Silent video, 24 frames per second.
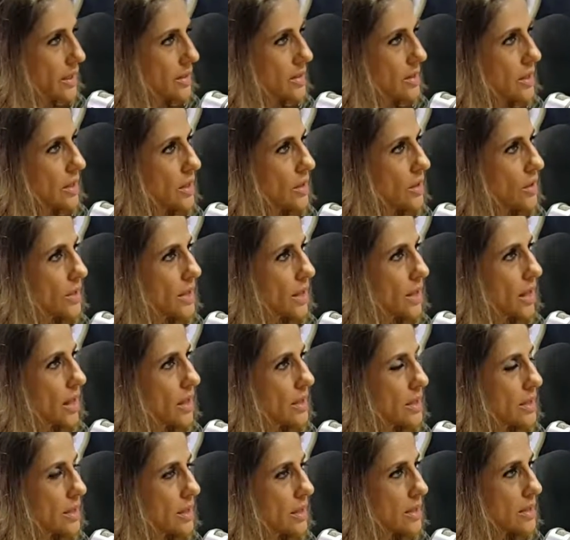It's
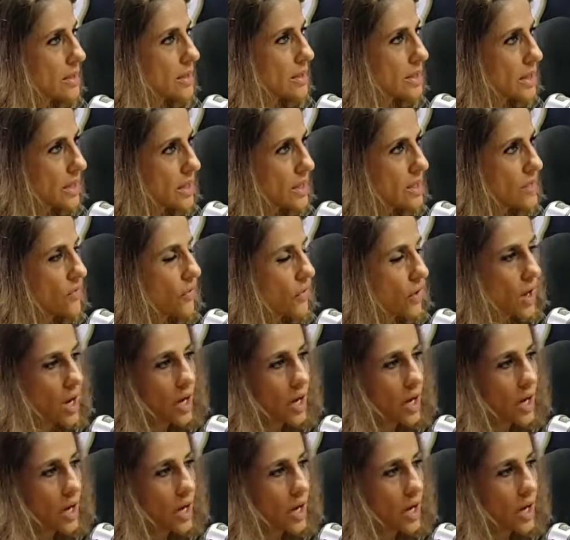there's tickets for